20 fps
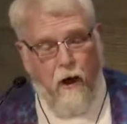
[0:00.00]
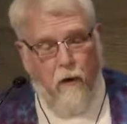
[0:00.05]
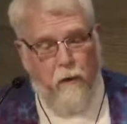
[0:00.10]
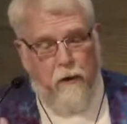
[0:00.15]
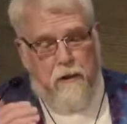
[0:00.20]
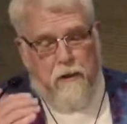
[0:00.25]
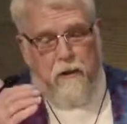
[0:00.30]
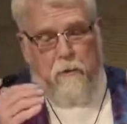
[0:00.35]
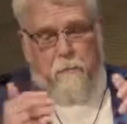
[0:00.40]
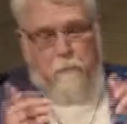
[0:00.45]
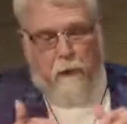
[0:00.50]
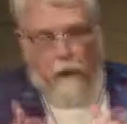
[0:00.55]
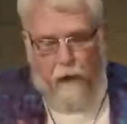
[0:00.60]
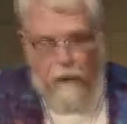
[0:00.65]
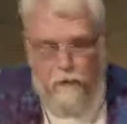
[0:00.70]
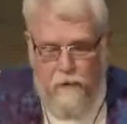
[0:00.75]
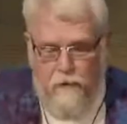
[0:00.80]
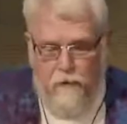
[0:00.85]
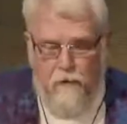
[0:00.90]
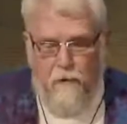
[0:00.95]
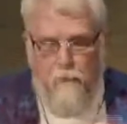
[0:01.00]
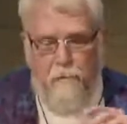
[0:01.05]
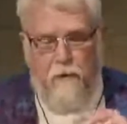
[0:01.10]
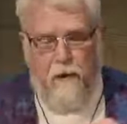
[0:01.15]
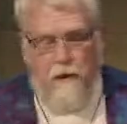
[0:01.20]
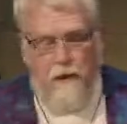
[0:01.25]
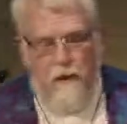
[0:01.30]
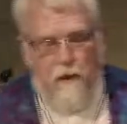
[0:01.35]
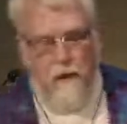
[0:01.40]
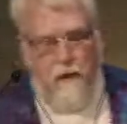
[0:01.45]
Are we supposed to
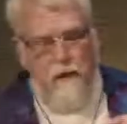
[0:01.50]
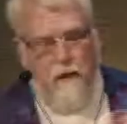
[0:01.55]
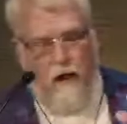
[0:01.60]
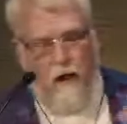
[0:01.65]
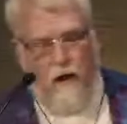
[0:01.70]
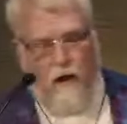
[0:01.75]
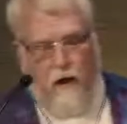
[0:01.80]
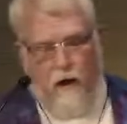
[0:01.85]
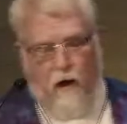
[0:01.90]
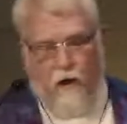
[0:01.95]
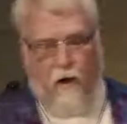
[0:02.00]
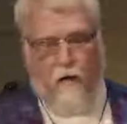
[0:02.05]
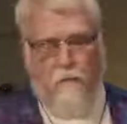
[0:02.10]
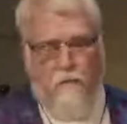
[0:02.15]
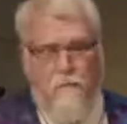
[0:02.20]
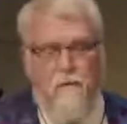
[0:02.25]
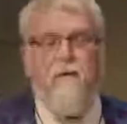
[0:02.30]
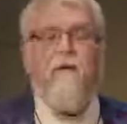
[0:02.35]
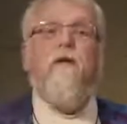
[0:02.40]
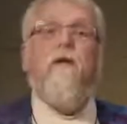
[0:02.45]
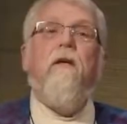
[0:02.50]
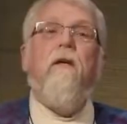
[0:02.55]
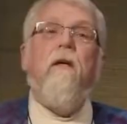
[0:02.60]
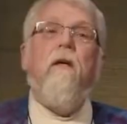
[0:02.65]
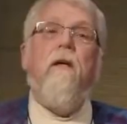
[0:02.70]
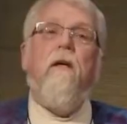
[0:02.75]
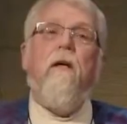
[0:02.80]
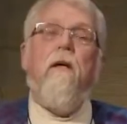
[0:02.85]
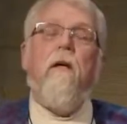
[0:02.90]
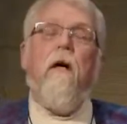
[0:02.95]
be in our homes,
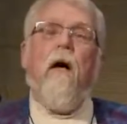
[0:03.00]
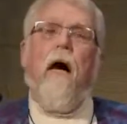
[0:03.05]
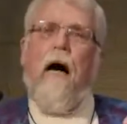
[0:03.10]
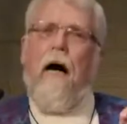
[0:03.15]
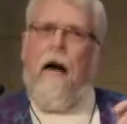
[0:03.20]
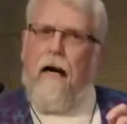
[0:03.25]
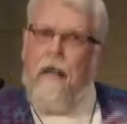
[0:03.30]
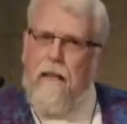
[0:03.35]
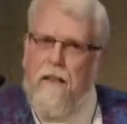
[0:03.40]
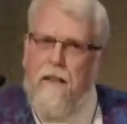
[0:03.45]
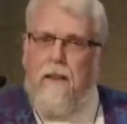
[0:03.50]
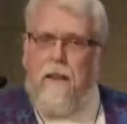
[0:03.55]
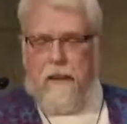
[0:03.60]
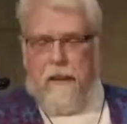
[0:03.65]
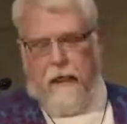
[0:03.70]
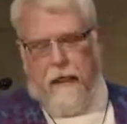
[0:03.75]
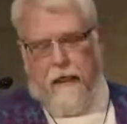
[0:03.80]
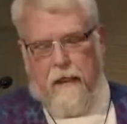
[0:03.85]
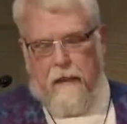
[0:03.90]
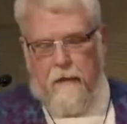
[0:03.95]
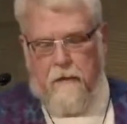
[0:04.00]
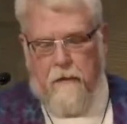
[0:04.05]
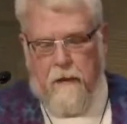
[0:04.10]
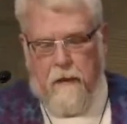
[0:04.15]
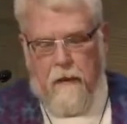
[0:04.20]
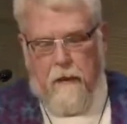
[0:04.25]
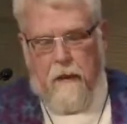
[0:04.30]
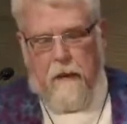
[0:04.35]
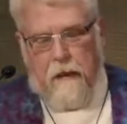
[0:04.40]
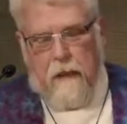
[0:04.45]

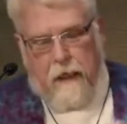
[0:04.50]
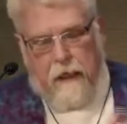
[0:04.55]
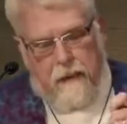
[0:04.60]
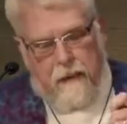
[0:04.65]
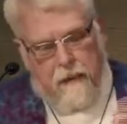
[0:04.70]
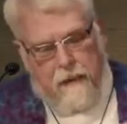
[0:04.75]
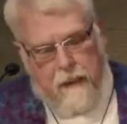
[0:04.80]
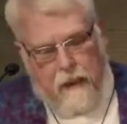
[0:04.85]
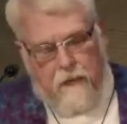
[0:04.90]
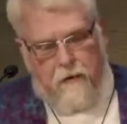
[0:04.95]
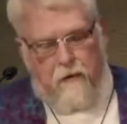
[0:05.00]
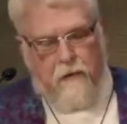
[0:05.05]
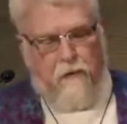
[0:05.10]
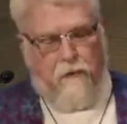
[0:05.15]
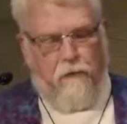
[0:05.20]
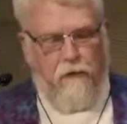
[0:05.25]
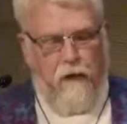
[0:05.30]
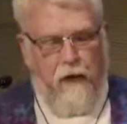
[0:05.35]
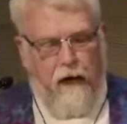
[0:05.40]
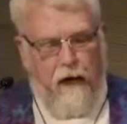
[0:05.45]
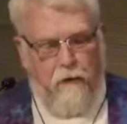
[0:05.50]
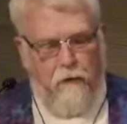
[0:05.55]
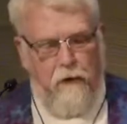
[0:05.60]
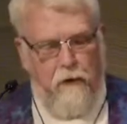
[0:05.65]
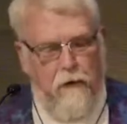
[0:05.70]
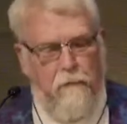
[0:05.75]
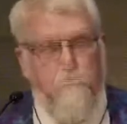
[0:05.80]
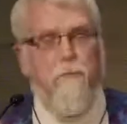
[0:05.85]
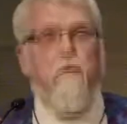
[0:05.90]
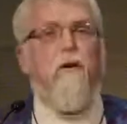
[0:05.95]
isolated like desert
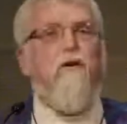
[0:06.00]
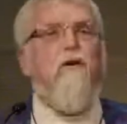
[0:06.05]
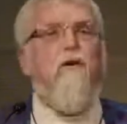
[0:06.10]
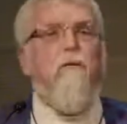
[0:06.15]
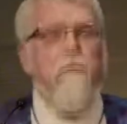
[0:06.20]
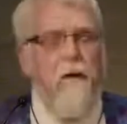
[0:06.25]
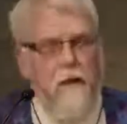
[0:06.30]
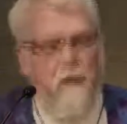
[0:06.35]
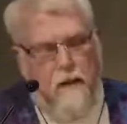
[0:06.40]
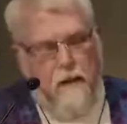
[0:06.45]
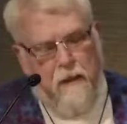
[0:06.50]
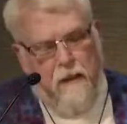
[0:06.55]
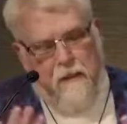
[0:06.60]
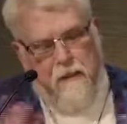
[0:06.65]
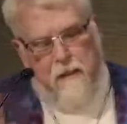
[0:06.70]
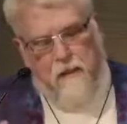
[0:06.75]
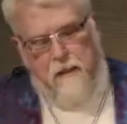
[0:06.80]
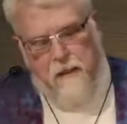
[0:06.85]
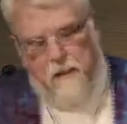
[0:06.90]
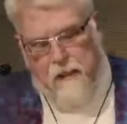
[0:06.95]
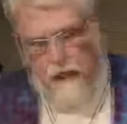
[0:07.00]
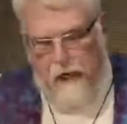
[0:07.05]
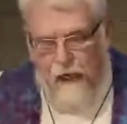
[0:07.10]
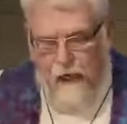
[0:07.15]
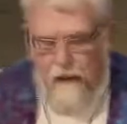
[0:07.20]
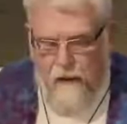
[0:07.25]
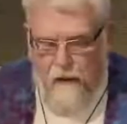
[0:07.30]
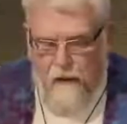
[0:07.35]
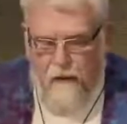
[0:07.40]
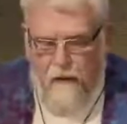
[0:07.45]
flowers blooming in
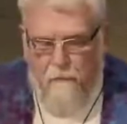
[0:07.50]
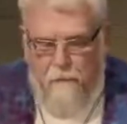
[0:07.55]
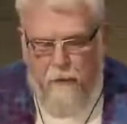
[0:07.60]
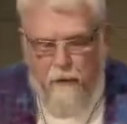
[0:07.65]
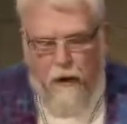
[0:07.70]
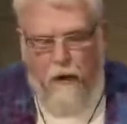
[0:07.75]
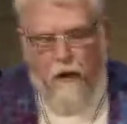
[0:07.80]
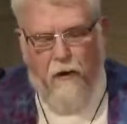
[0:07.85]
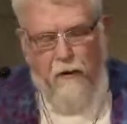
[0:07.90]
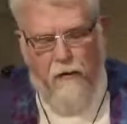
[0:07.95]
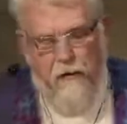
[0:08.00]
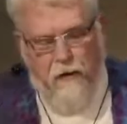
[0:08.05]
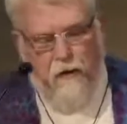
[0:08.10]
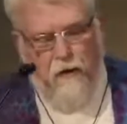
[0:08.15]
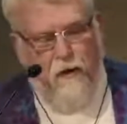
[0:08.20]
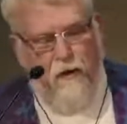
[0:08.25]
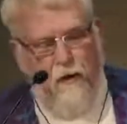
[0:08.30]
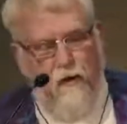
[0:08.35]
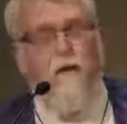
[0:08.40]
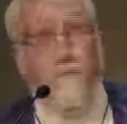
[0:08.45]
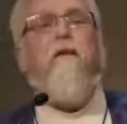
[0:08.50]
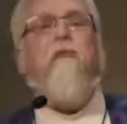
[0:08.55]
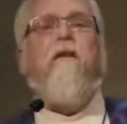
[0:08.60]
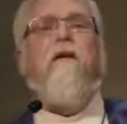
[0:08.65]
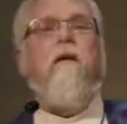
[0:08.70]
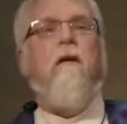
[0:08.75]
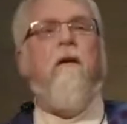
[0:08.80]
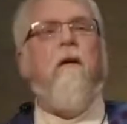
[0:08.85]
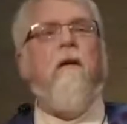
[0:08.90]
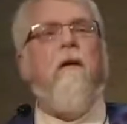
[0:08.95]
sand-blown
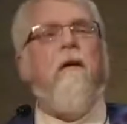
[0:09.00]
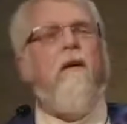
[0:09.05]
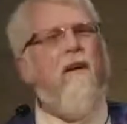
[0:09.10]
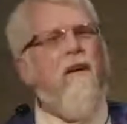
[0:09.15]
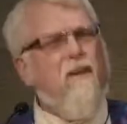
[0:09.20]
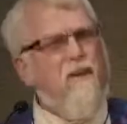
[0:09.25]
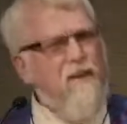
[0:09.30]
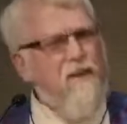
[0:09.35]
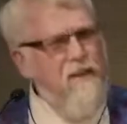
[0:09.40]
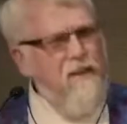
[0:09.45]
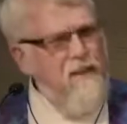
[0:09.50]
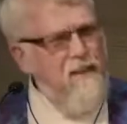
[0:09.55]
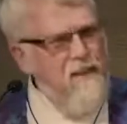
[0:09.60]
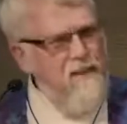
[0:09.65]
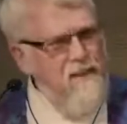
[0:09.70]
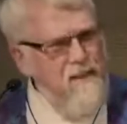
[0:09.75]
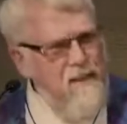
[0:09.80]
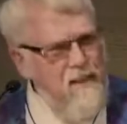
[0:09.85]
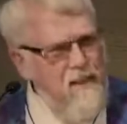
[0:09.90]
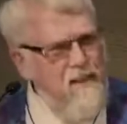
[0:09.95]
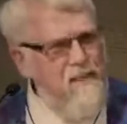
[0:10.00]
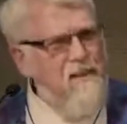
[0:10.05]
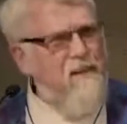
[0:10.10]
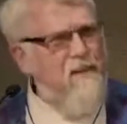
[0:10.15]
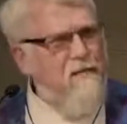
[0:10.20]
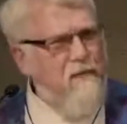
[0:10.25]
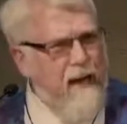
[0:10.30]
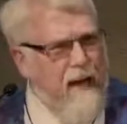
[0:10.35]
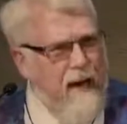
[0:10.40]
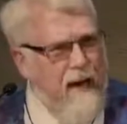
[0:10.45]
earth during the
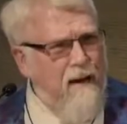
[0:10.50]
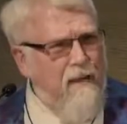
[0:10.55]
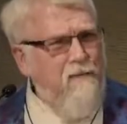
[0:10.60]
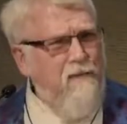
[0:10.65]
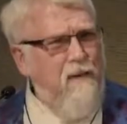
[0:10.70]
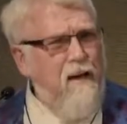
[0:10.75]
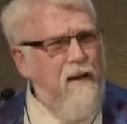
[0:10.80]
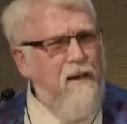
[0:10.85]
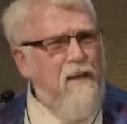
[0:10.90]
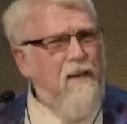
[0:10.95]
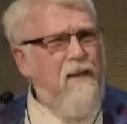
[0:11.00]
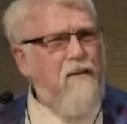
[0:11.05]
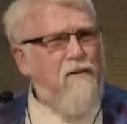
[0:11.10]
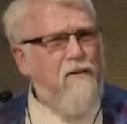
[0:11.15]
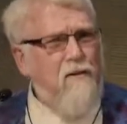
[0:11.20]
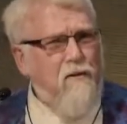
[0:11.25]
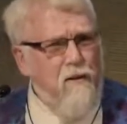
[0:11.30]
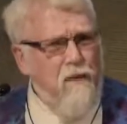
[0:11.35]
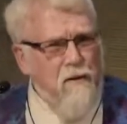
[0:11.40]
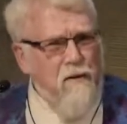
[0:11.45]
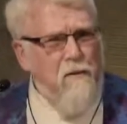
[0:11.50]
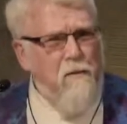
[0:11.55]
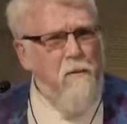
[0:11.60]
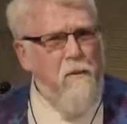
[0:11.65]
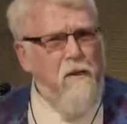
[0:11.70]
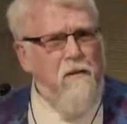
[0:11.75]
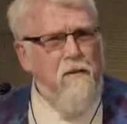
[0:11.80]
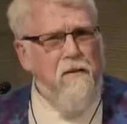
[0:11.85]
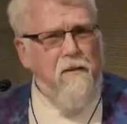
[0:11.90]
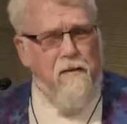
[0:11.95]
season of Advent and
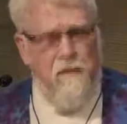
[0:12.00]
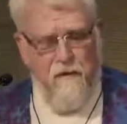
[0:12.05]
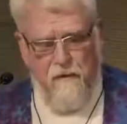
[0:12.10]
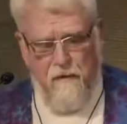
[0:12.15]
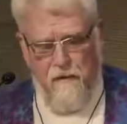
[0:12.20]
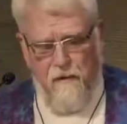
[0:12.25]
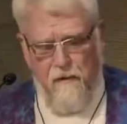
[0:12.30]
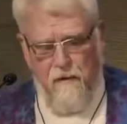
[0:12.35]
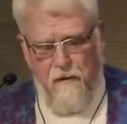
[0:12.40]
Christmas?